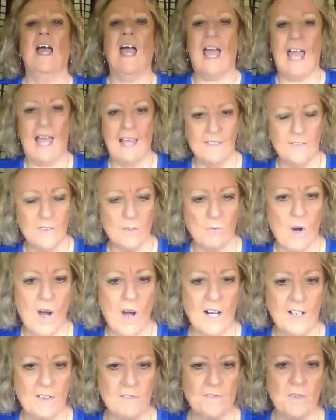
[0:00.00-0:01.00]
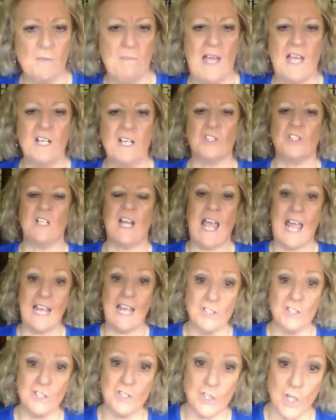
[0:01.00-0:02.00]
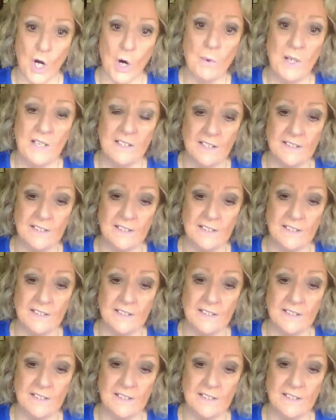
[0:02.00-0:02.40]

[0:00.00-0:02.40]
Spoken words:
and the right information and showing